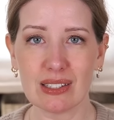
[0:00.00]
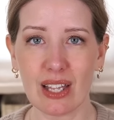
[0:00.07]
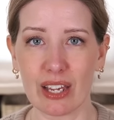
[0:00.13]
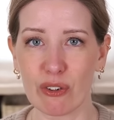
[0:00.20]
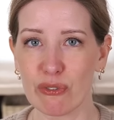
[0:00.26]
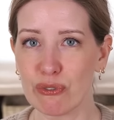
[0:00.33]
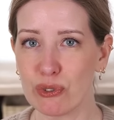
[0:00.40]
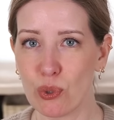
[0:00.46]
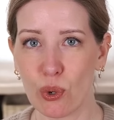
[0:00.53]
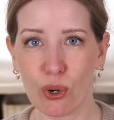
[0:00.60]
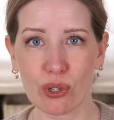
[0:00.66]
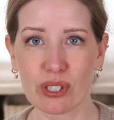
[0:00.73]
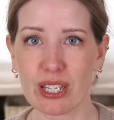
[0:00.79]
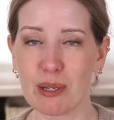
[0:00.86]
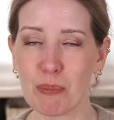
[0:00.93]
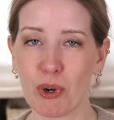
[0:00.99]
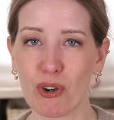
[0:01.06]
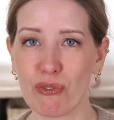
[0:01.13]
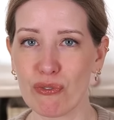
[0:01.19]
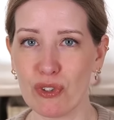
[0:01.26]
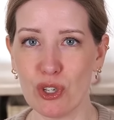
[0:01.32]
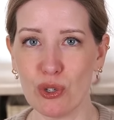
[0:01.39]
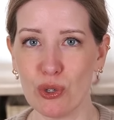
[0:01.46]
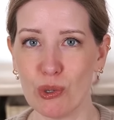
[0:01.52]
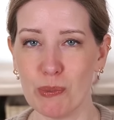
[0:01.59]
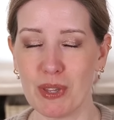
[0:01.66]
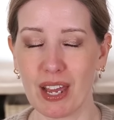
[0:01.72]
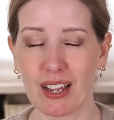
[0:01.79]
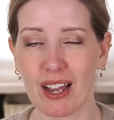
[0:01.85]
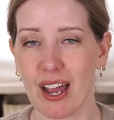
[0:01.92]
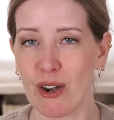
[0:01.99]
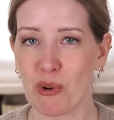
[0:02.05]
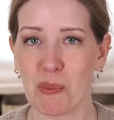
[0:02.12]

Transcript: like florally perfume that kind